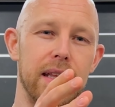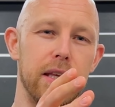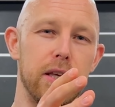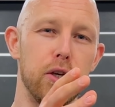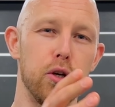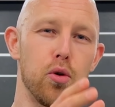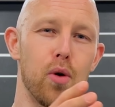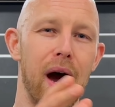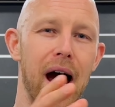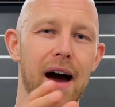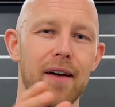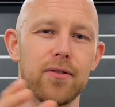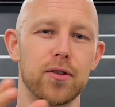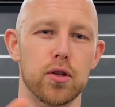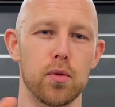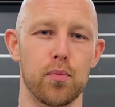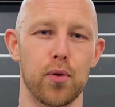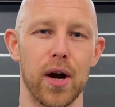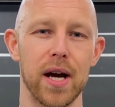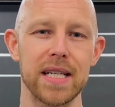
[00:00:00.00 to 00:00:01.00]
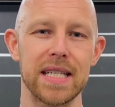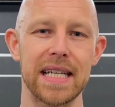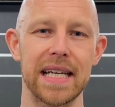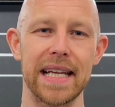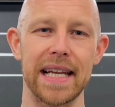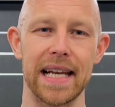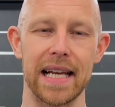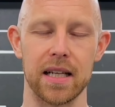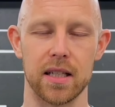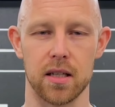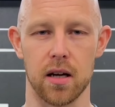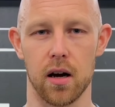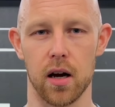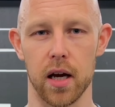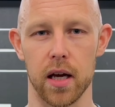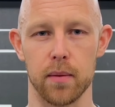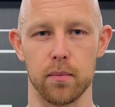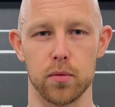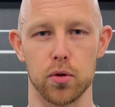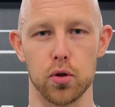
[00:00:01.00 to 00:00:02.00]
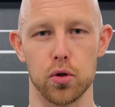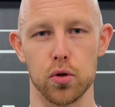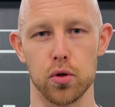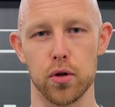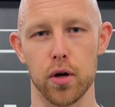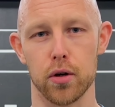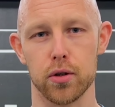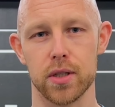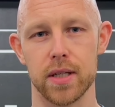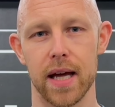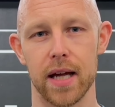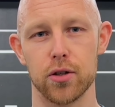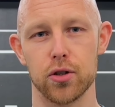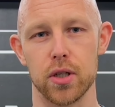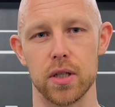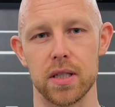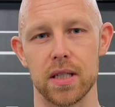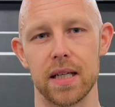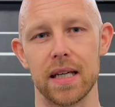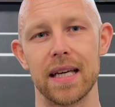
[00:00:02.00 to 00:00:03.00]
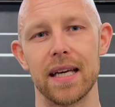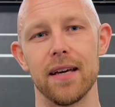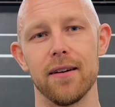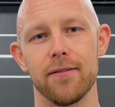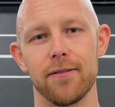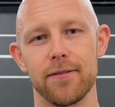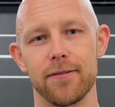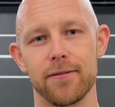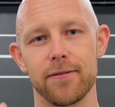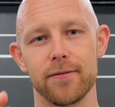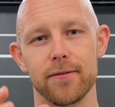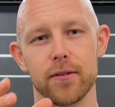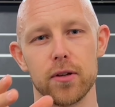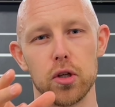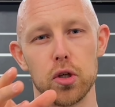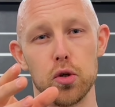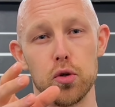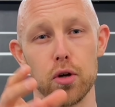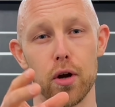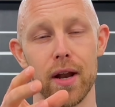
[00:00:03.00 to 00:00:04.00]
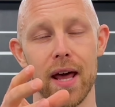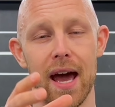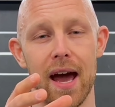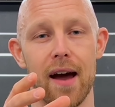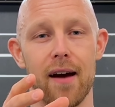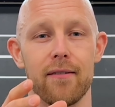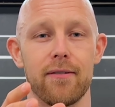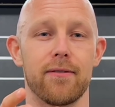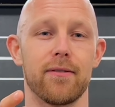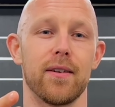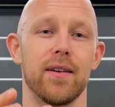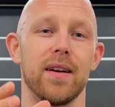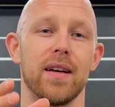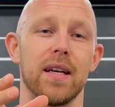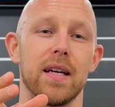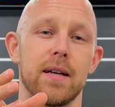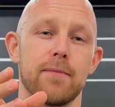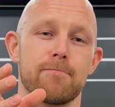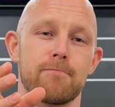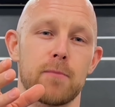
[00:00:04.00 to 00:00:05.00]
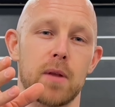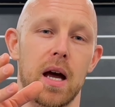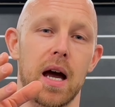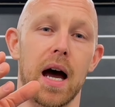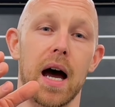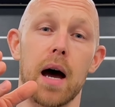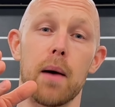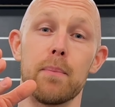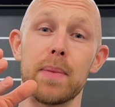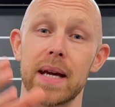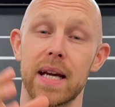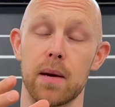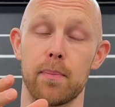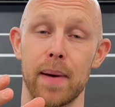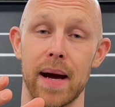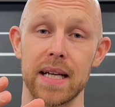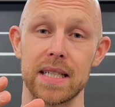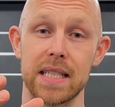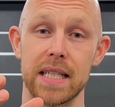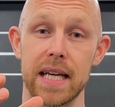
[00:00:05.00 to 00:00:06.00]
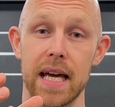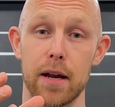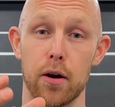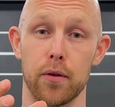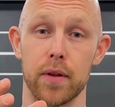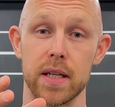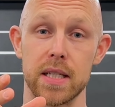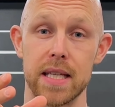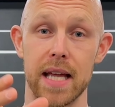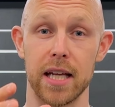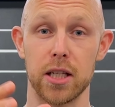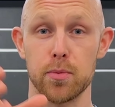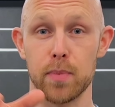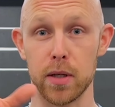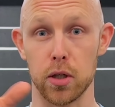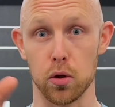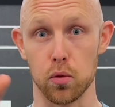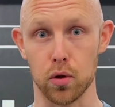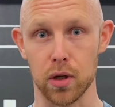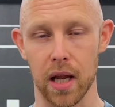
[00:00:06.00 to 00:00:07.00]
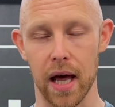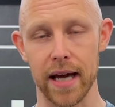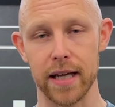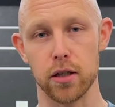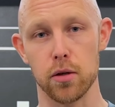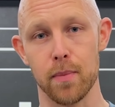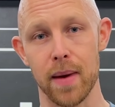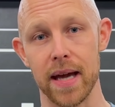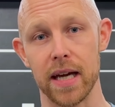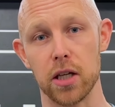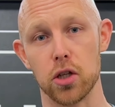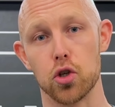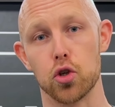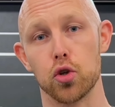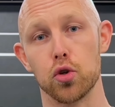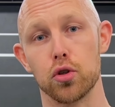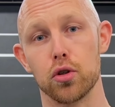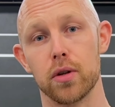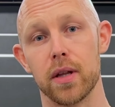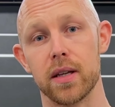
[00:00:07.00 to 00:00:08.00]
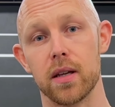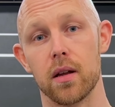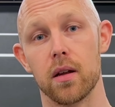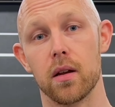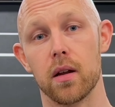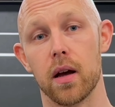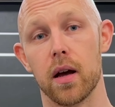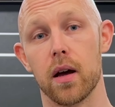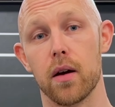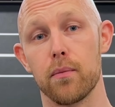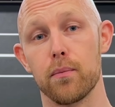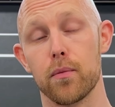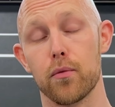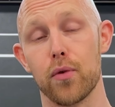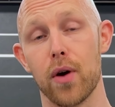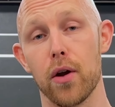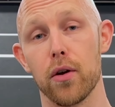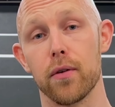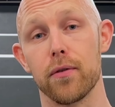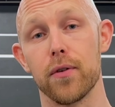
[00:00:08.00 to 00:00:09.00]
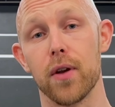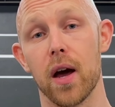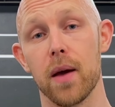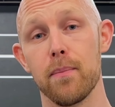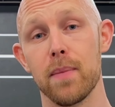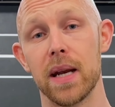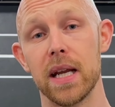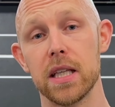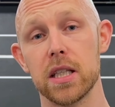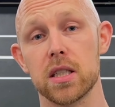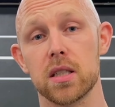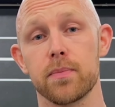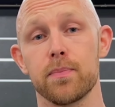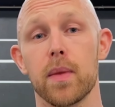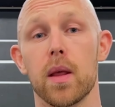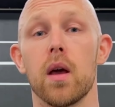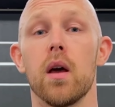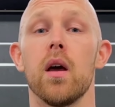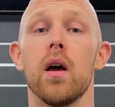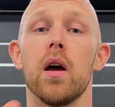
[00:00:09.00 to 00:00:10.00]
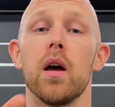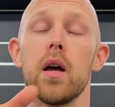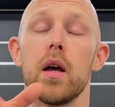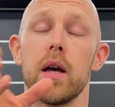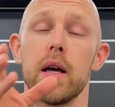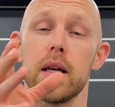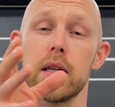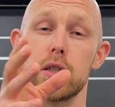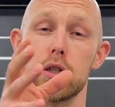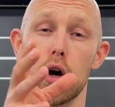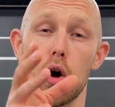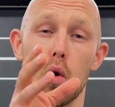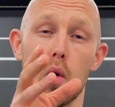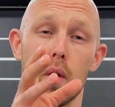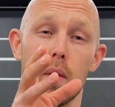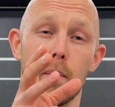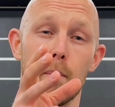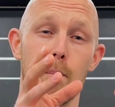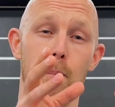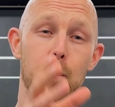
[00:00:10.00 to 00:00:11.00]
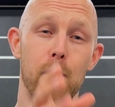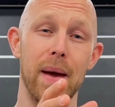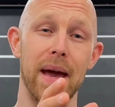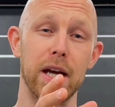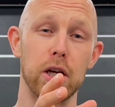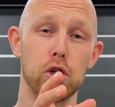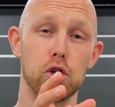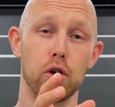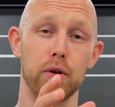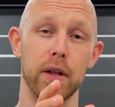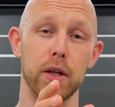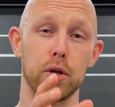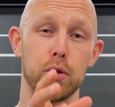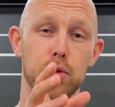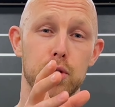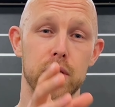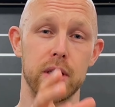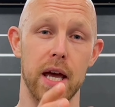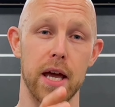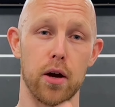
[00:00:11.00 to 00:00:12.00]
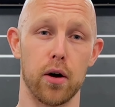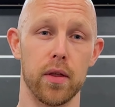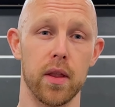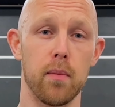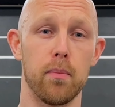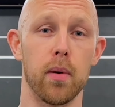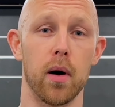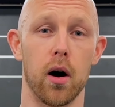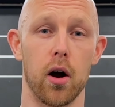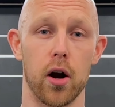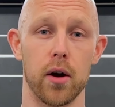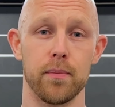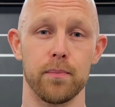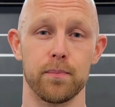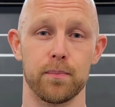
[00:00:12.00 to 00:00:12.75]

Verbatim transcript: You have surprisingly little time to do those snatches if you don't have uh, big capacity yet on the snatch, but you would like to make it through to the uh, round of nine minutes. So make sure that you stay on the bar